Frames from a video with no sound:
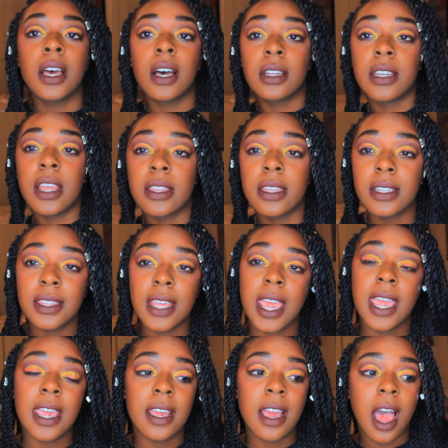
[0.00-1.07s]
Another
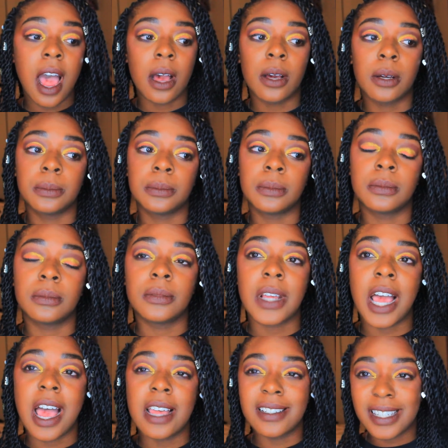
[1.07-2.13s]
thing,
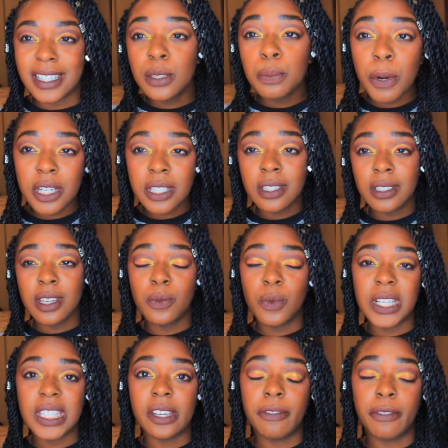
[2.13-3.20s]
this personally
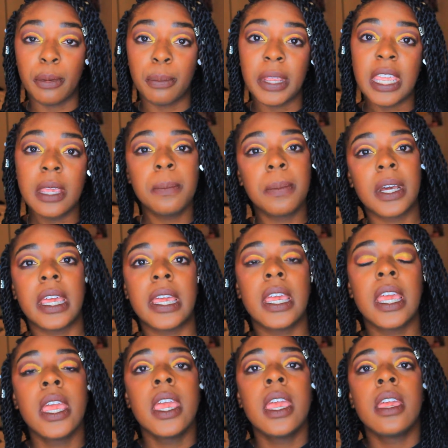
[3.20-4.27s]
wasn't for me, but
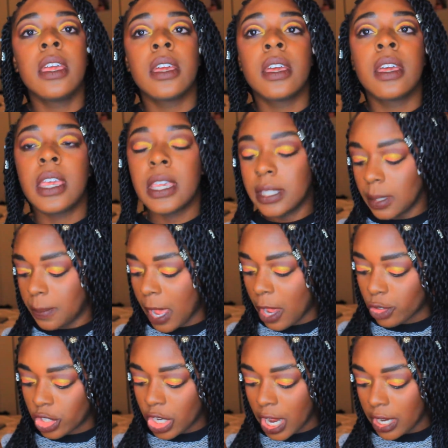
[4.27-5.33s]
it's
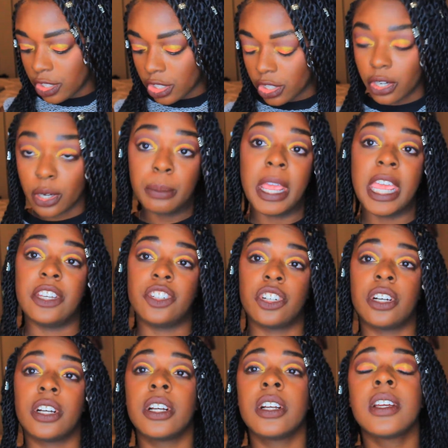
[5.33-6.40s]
about changing your
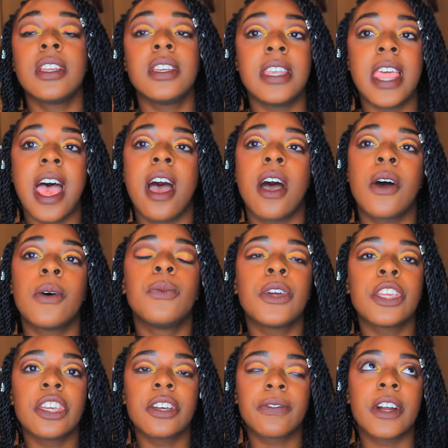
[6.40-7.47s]
major. Now,
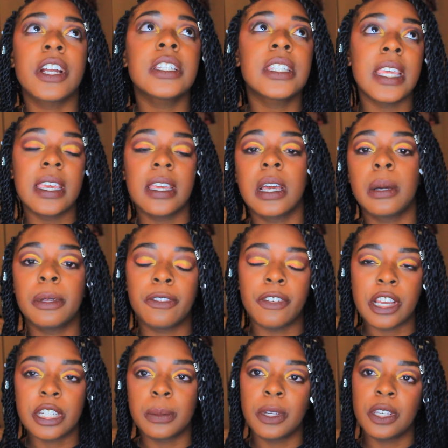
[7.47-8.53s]
when you're first an incoming
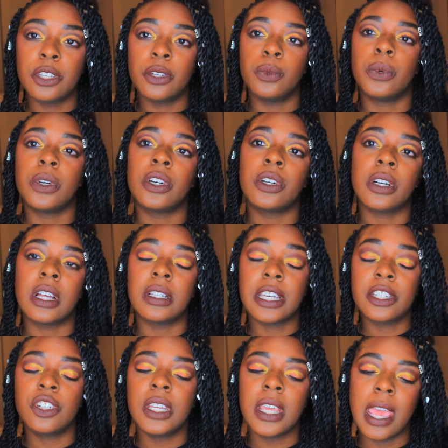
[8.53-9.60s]
freshman, you will,
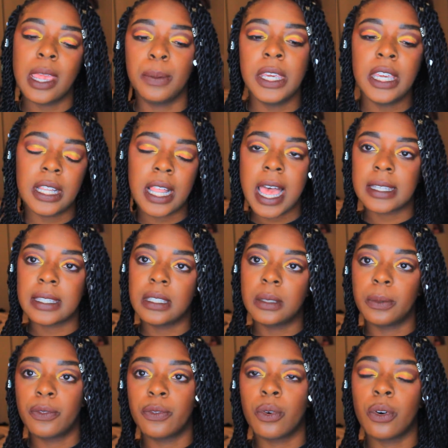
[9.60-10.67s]
unless you did AP classes
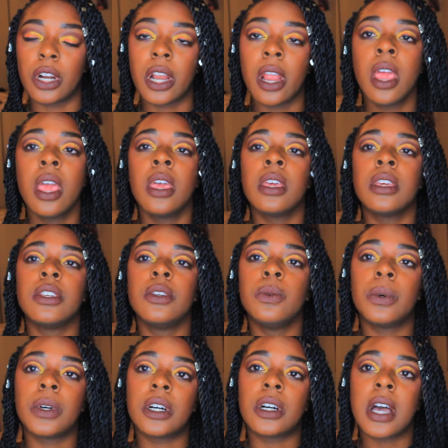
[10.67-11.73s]
before, you
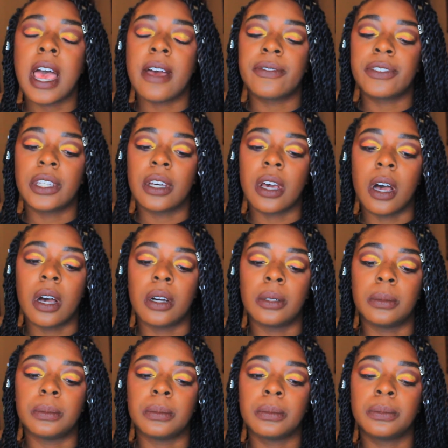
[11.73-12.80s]
will have
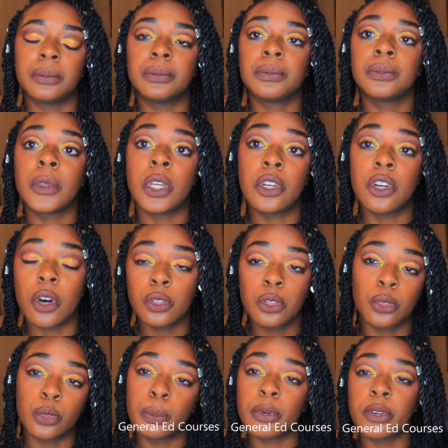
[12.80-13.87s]
to go
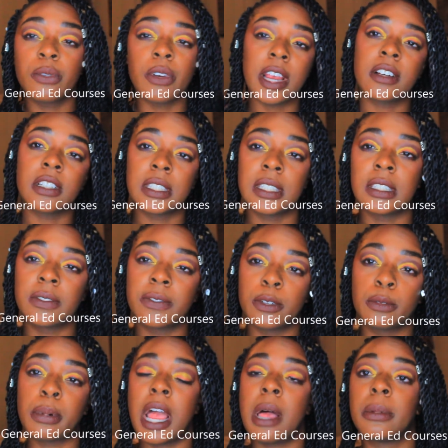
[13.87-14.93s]
through prerequisites
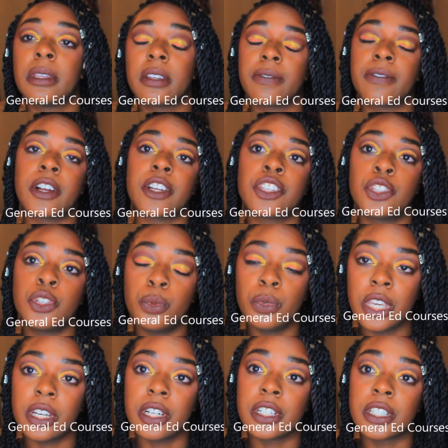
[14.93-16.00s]
for probably the first 2
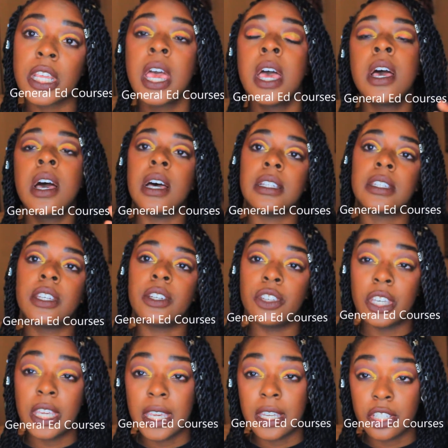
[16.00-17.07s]
years until
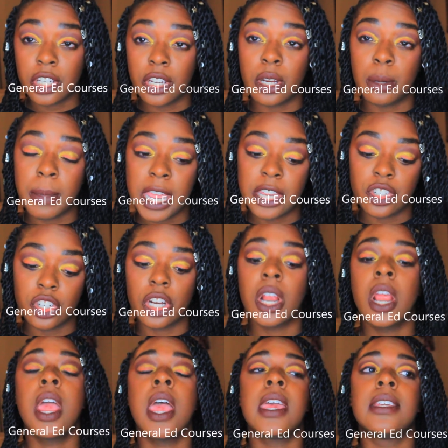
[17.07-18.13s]
you get into your major.
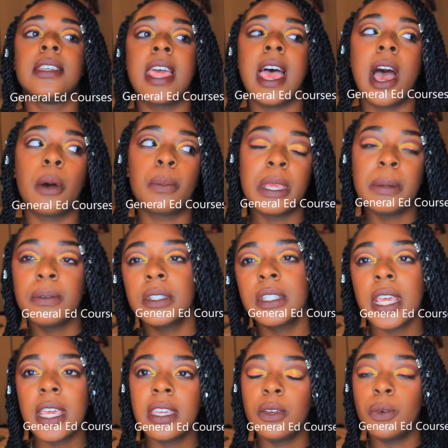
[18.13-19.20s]
Now, people
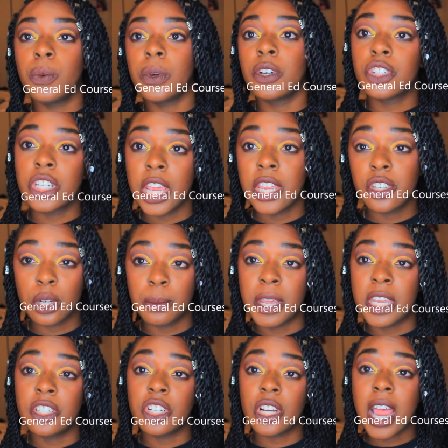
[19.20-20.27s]
say you will change your
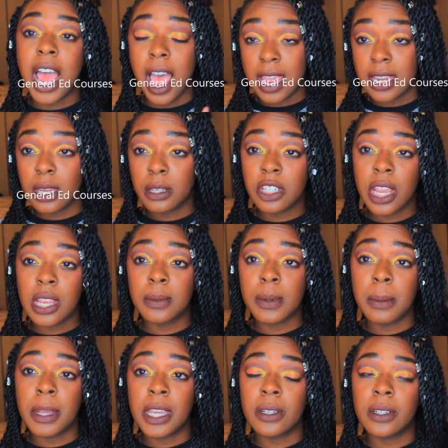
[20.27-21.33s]
major. I didn't change
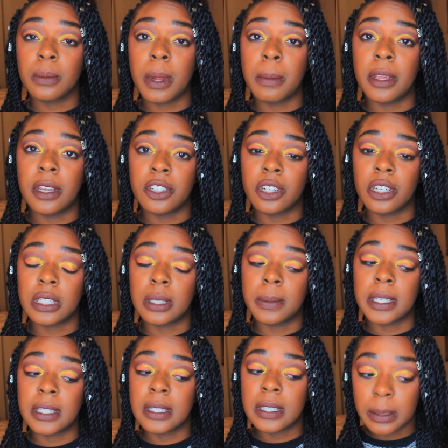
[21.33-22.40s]
my major. My major is
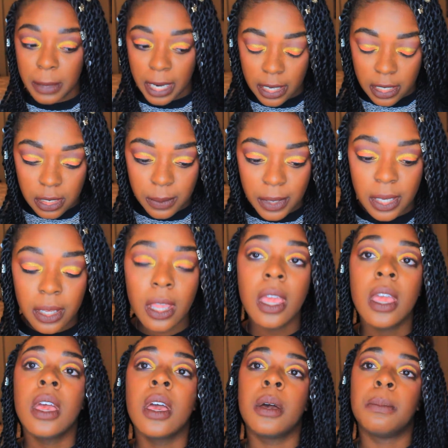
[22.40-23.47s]
business management,
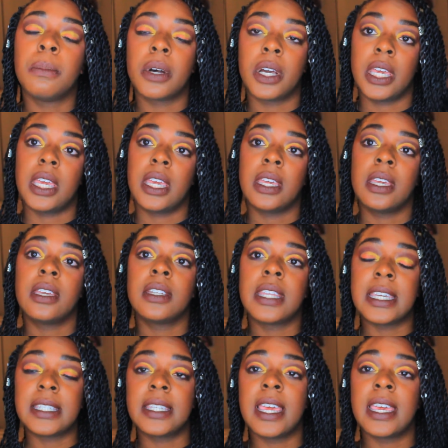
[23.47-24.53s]
but
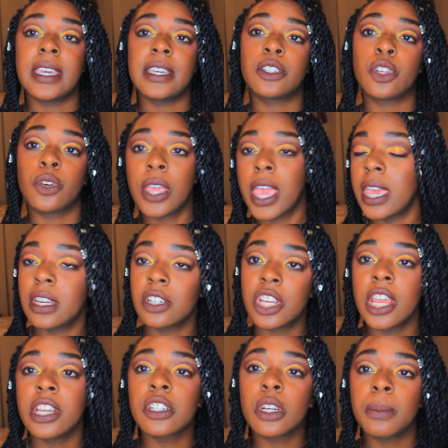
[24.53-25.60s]
they say it's okay to
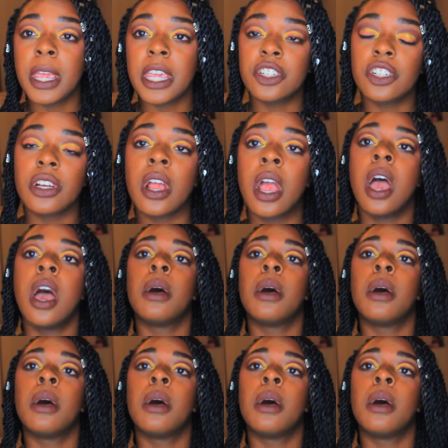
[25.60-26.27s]
change your major.